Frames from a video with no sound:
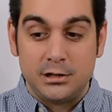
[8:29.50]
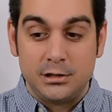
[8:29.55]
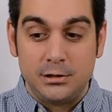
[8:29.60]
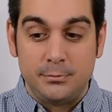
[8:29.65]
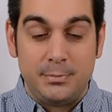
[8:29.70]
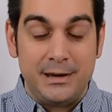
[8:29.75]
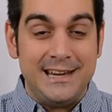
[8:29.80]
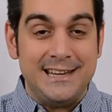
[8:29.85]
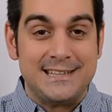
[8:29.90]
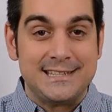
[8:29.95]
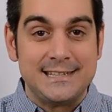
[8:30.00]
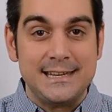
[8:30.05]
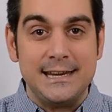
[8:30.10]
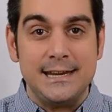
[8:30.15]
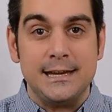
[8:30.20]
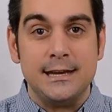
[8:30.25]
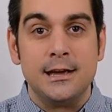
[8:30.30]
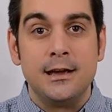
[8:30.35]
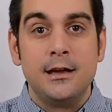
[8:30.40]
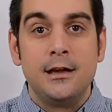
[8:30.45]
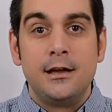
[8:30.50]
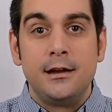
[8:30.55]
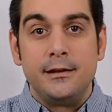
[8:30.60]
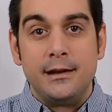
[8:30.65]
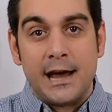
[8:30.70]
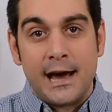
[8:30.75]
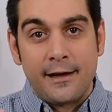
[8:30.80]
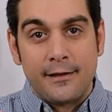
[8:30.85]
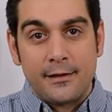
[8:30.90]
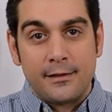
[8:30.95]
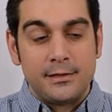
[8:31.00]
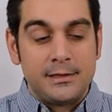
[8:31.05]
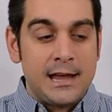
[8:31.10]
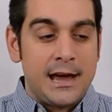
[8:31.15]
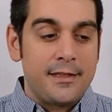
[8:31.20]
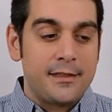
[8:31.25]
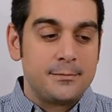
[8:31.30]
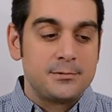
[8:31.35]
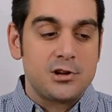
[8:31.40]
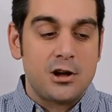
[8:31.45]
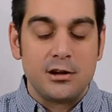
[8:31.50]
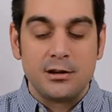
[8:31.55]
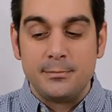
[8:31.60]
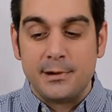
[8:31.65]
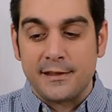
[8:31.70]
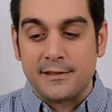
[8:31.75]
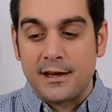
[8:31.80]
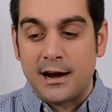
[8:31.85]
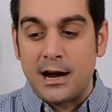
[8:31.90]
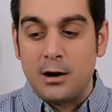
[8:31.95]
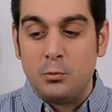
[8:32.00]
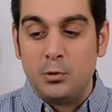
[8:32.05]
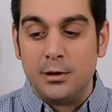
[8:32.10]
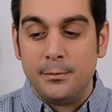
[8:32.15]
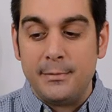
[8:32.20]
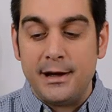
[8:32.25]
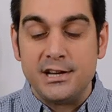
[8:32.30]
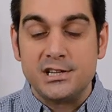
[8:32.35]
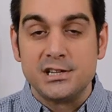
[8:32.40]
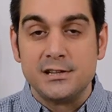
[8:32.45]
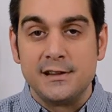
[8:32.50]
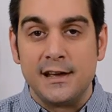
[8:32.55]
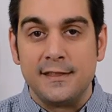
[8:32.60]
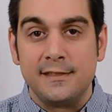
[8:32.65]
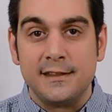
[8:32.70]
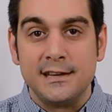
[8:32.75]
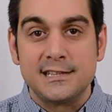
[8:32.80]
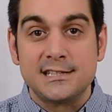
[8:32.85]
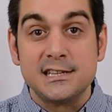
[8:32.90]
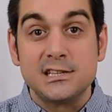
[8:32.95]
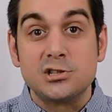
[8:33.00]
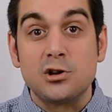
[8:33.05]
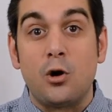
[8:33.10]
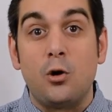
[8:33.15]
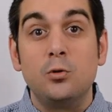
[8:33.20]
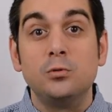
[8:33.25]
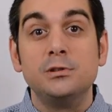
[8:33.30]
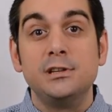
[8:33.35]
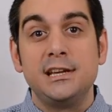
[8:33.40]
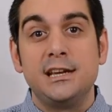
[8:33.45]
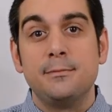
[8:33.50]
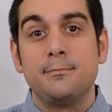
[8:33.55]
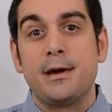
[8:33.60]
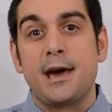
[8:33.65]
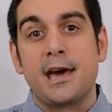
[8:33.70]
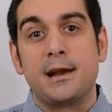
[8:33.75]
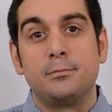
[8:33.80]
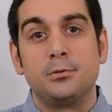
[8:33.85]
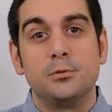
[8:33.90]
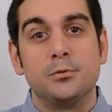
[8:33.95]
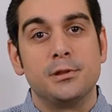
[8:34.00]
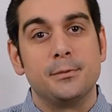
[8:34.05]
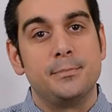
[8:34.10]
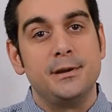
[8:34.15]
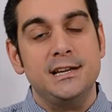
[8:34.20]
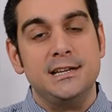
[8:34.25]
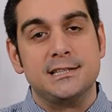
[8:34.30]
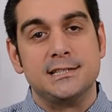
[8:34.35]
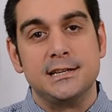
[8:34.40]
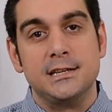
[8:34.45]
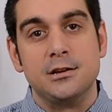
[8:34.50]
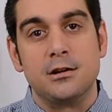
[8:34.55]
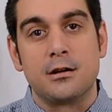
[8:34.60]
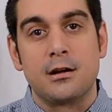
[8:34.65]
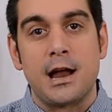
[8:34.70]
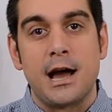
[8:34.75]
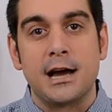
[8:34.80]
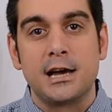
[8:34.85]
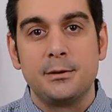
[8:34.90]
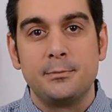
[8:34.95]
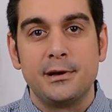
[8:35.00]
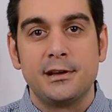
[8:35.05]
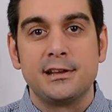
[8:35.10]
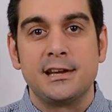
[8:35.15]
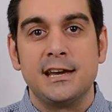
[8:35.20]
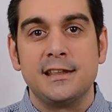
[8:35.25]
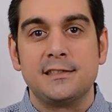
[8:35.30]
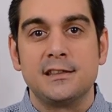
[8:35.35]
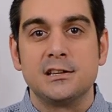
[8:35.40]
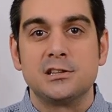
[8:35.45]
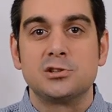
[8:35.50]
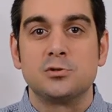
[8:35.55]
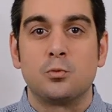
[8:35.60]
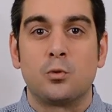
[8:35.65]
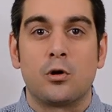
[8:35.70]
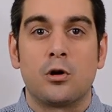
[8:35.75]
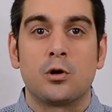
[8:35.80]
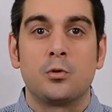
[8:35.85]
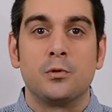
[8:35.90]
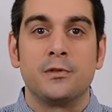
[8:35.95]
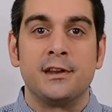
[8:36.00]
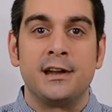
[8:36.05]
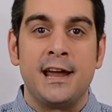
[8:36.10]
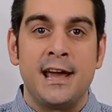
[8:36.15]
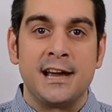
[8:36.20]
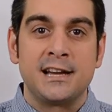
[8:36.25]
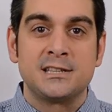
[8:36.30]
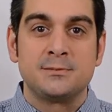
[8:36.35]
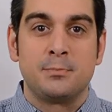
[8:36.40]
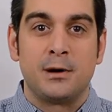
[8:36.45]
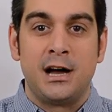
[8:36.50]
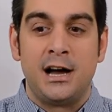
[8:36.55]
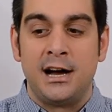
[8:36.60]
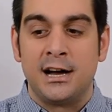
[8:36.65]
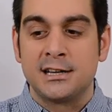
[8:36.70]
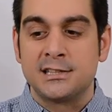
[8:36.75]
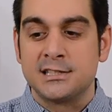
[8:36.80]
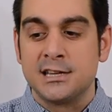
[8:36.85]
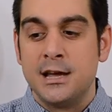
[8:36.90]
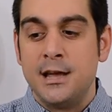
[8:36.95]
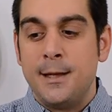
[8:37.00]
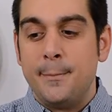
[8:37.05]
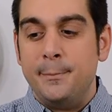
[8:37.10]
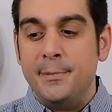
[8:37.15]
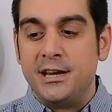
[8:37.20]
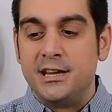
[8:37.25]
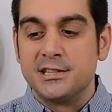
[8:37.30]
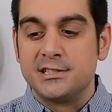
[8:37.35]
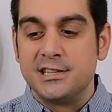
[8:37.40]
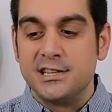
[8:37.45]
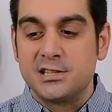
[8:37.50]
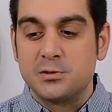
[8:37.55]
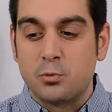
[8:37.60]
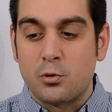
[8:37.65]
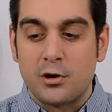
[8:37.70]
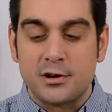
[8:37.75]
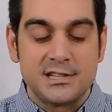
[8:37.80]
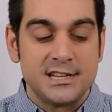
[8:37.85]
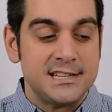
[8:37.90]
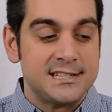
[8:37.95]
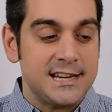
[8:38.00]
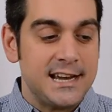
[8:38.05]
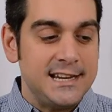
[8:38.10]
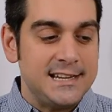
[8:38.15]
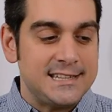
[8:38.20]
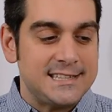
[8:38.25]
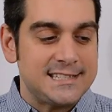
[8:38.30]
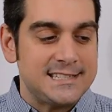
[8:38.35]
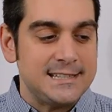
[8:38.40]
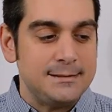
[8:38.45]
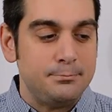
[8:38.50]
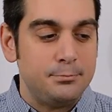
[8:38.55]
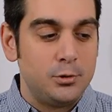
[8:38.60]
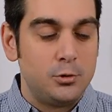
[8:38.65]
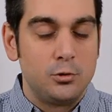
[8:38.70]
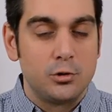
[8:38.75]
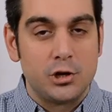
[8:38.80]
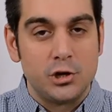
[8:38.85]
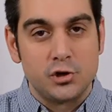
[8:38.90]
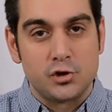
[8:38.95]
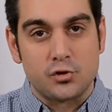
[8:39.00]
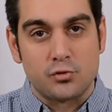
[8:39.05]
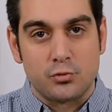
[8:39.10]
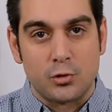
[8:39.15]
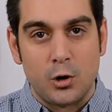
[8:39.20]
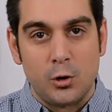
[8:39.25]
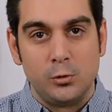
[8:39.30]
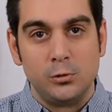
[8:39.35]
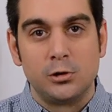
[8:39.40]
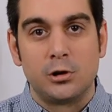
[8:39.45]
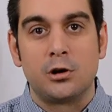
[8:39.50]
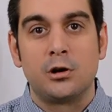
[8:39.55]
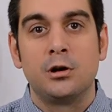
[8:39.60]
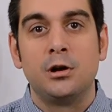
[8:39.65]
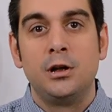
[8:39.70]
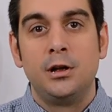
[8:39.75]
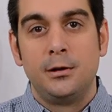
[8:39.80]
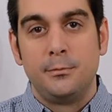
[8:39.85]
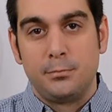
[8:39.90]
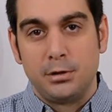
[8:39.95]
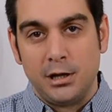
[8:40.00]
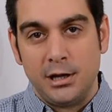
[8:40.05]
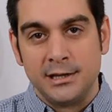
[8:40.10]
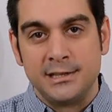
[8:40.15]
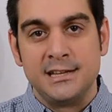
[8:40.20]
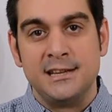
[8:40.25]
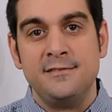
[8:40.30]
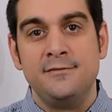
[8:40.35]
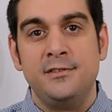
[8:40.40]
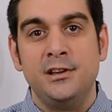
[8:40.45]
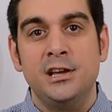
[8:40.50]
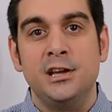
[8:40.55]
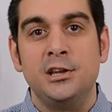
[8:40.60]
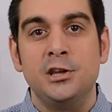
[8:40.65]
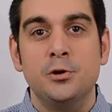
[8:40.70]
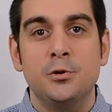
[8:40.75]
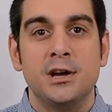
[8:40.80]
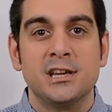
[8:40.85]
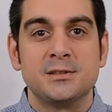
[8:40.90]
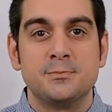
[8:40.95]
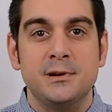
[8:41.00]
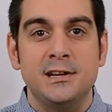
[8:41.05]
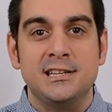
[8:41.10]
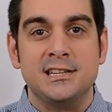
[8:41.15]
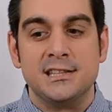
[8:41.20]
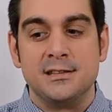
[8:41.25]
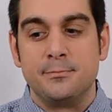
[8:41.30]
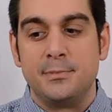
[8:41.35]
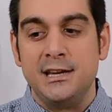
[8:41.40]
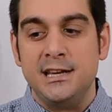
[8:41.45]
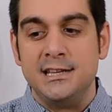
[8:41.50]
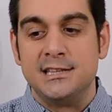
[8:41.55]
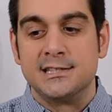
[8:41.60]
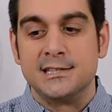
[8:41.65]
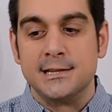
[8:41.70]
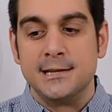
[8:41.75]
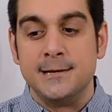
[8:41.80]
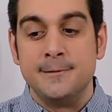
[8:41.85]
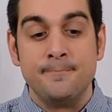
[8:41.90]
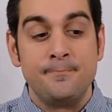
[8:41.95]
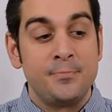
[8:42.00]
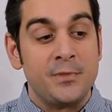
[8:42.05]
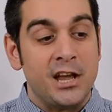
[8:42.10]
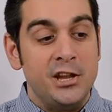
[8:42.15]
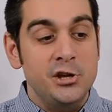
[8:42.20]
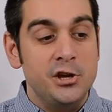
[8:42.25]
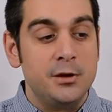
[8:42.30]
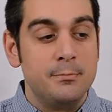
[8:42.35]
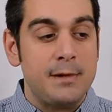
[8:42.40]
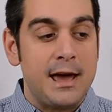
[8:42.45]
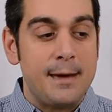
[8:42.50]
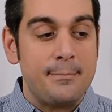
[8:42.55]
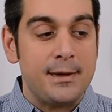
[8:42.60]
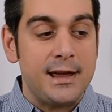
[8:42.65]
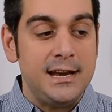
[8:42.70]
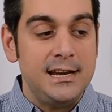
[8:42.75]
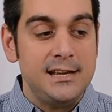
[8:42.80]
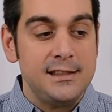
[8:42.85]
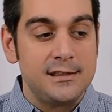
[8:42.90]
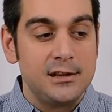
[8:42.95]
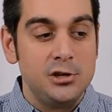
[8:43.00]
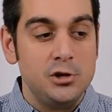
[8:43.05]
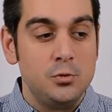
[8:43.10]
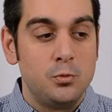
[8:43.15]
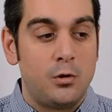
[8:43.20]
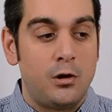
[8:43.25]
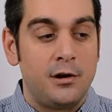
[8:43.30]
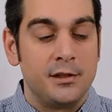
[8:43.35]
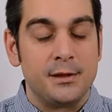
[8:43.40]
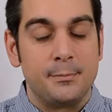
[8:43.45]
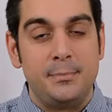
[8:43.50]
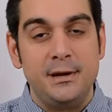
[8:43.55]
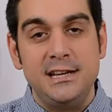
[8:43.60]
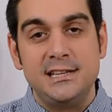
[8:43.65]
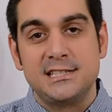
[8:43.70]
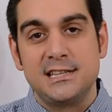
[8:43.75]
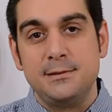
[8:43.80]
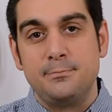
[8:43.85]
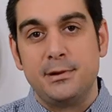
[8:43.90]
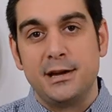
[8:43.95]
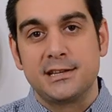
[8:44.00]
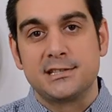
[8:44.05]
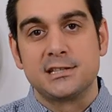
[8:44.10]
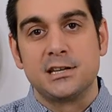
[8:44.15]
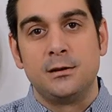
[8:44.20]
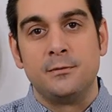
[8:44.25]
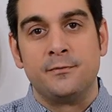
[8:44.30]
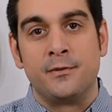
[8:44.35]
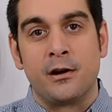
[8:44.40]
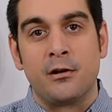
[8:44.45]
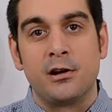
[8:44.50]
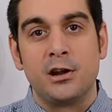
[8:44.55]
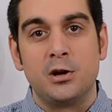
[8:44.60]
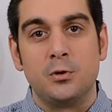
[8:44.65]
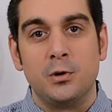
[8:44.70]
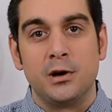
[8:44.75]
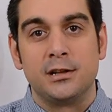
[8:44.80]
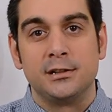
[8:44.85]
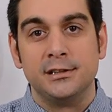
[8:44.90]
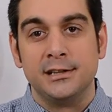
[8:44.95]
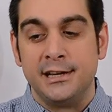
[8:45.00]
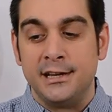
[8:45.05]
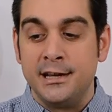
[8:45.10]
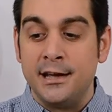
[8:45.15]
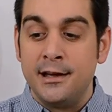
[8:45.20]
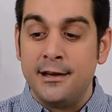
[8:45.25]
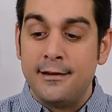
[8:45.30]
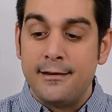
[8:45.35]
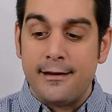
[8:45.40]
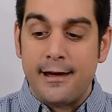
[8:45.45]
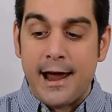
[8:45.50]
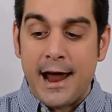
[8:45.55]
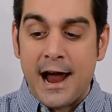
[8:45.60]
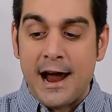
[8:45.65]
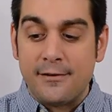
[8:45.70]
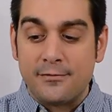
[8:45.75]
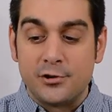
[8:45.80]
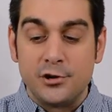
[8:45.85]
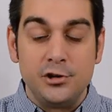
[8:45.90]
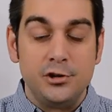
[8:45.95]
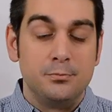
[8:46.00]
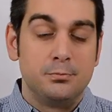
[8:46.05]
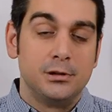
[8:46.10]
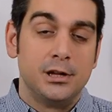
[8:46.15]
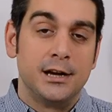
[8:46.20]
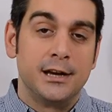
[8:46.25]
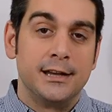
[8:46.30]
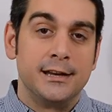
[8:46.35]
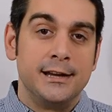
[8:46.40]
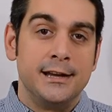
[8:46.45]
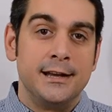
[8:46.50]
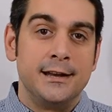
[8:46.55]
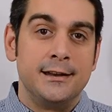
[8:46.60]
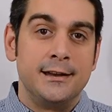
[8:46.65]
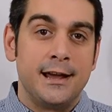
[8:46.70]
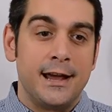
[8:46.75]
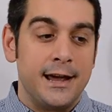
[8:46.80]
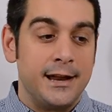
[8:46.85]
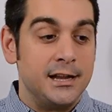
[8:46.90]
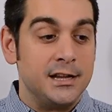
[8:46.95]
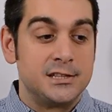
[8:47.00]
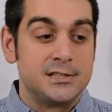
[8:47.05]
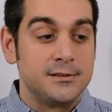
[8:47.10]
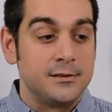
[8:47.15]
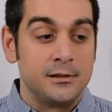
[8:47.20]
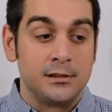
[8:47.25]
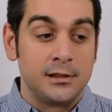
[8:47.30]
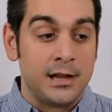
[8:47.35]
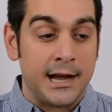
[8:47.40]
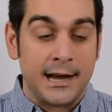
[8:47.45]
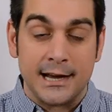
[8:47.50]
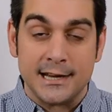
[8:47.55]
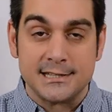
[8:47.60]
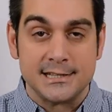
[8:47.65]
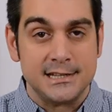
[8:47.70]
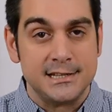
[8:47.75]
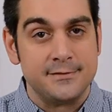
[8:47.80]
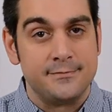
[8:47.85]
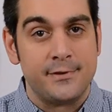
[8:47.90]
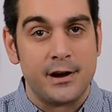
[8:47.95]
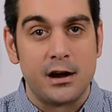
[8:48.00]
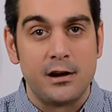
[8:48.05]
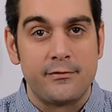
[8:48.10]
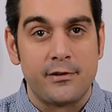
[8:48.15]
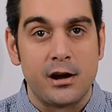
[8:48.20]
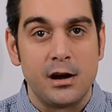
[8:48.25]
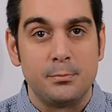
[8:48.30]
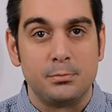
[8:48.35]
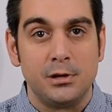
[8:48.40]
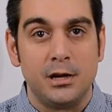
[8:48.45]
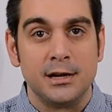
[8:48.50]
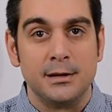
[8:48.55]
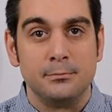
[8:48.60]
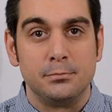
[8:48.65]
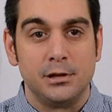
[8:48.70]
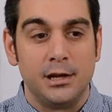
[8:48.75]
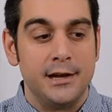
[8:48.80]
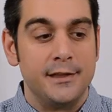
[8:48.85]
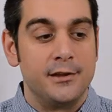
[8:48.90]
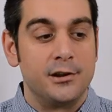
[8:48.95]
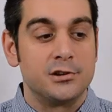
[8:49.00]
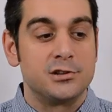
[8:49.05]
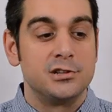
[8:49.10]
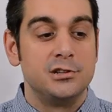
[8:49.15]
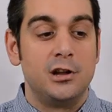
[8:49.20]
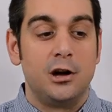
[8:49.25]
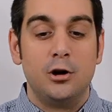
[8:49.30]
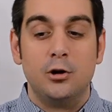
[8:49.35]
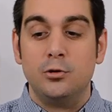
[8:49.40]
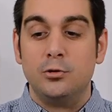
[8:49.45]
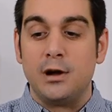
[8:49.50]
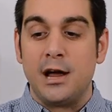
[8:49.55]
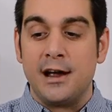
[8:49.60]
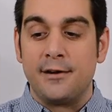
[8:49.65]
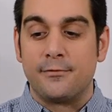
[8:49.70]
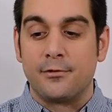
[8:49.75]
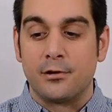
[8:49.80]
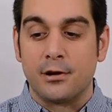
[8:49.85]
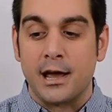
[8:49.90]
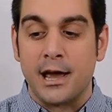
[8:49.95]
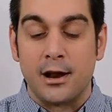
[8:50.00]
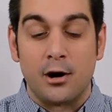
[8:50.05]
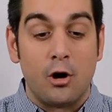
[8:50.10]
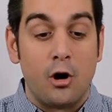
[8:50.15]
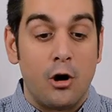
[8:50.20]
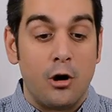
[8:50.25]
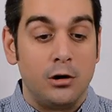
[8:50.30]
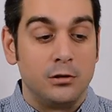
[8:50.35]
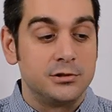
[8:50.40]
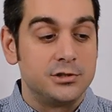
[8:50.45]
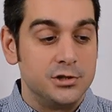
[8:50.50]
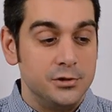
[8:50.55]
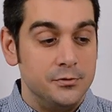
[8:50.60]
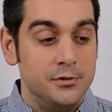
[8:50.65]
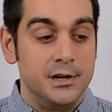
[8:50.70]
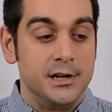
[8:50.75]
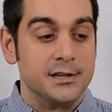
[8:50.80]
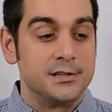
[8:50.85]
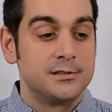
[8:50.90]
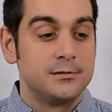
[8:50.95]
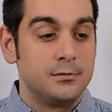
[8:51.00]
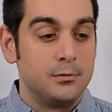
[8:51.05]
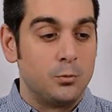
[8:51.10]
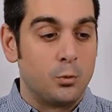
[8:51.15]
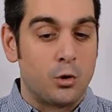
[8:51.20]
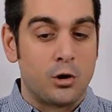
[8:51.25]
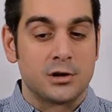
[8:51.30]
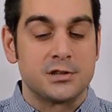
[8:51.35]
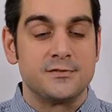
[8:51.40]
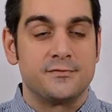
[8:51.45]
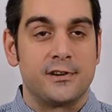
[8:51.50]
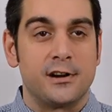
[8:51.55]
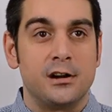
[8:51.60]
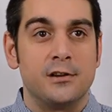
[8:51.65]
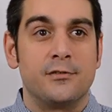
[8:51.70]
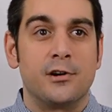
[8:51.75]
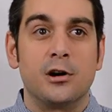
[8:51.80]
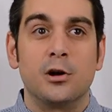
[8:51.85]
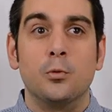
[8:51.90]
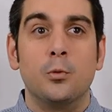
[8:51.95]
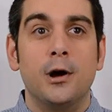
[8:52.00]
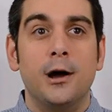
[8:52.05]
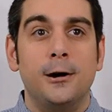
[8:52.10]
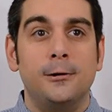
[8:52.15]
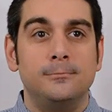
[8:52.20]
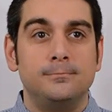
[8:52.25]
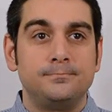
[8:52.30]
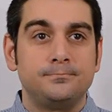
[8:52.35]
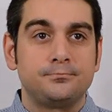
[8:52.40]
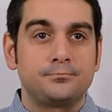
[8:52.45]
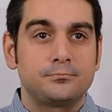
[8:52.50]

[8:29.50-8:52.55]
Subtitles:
PC. Now that I'm talking about that, I will mention that this is only compatible with a PC. You're not going to be able to get this to work with an Xbox, because this works as a simple controller plugged in via USB to the PC, and you can map anything you want. The PC picks it up very quickly after you plug it in, and it's, like I said, it's very, very plug and play. There's no effort at all to this. Works very, very well.